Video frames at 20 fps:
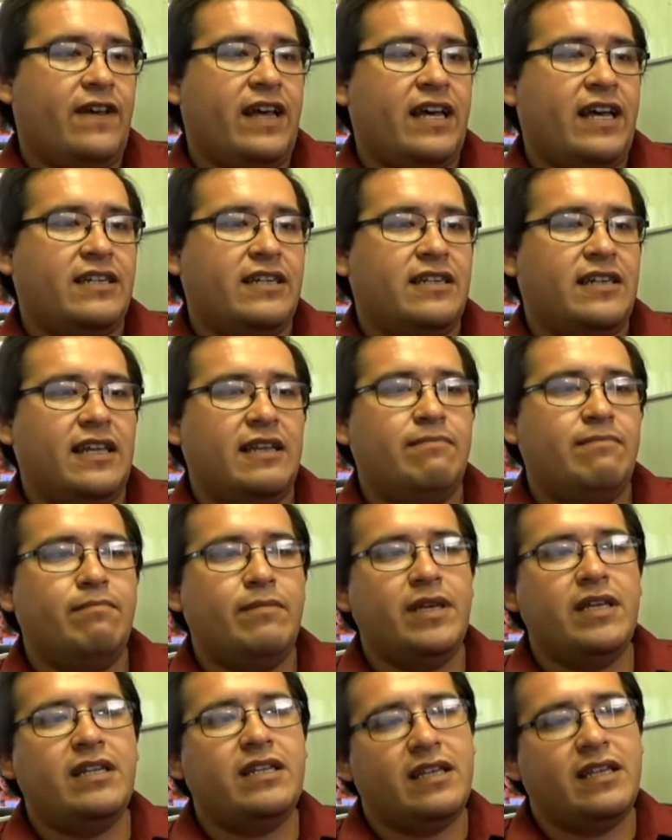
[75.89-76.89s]
acted
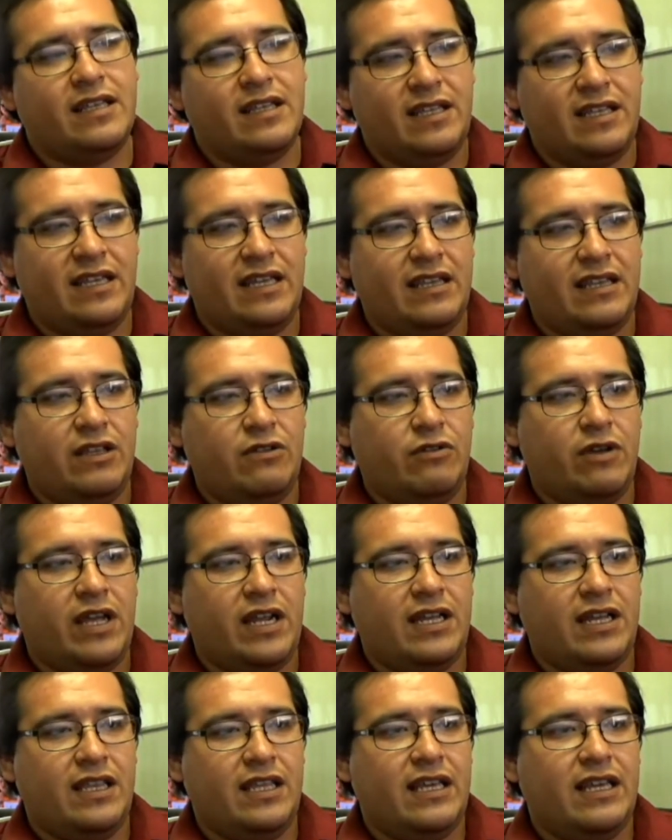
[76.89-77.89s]
immediately and
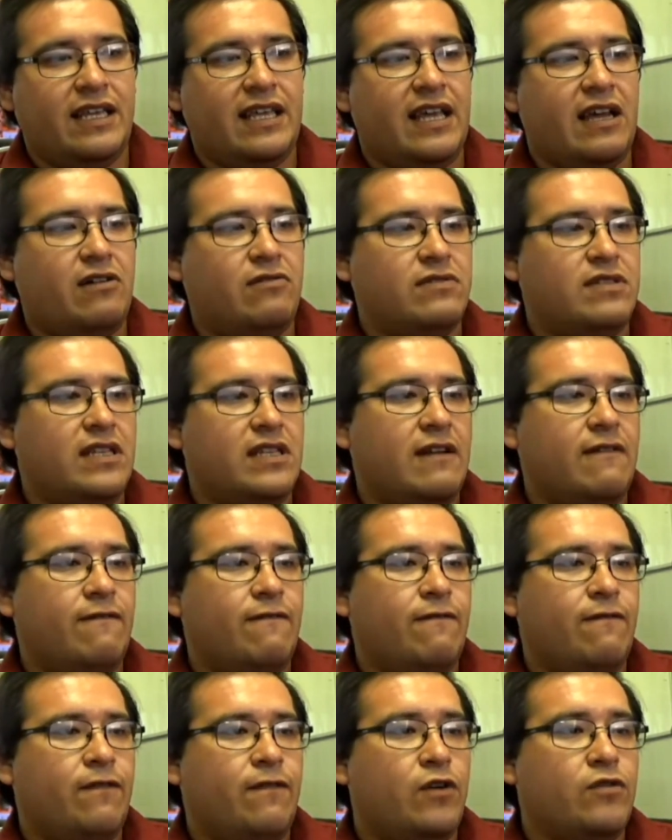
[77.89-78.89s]
located the accounts and
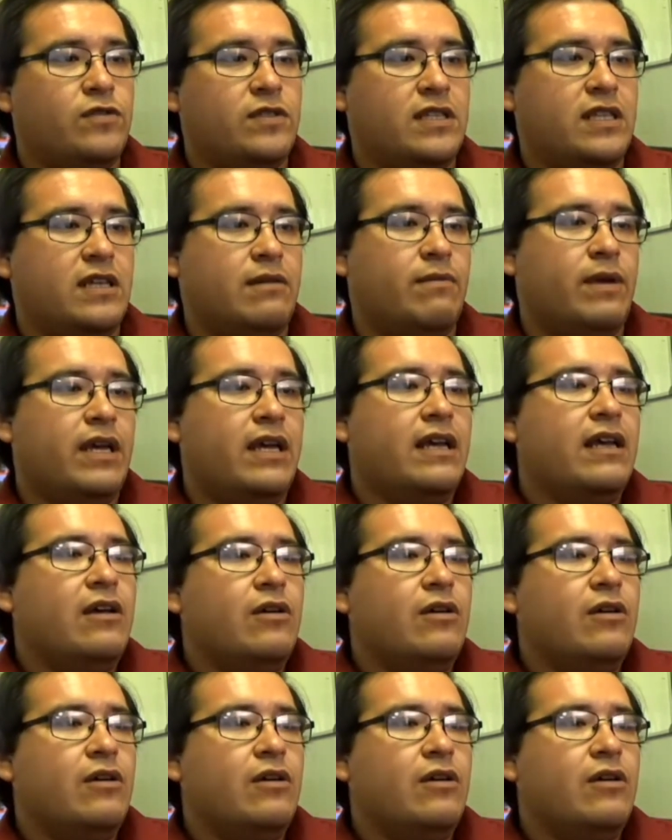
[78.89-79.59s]
froze them